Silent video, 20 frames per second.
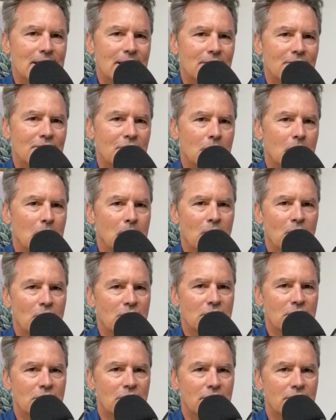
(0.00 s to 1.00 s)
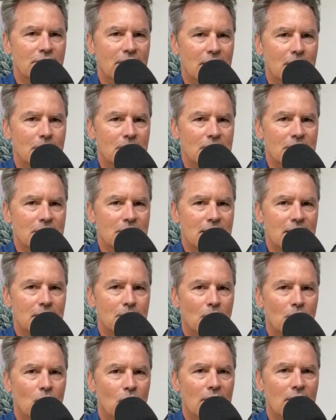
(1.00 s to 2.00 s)
from a personal development
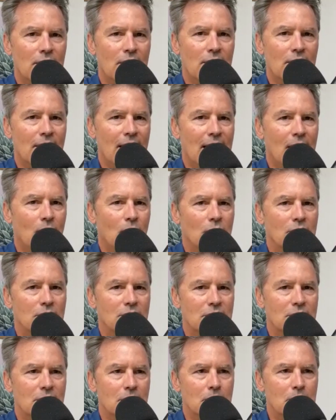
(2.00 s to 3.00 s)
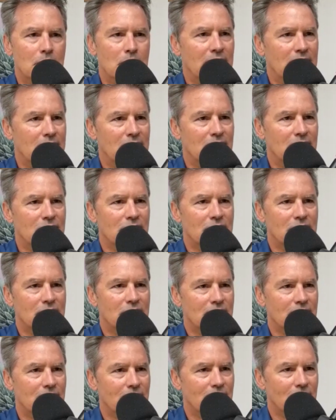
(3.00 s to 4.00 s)
standpoint, that was the biggest
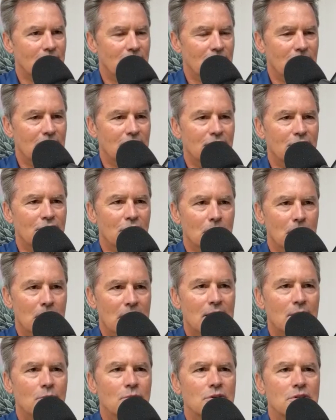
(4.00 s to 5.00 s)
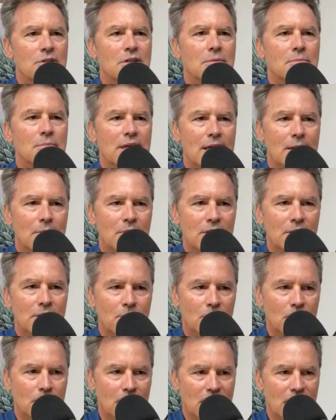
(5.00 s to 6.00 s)
thing for me, was to be able to
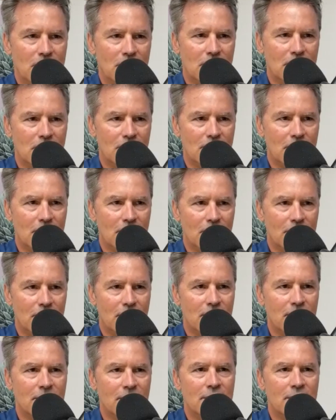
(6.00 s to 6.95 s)
put myself out there.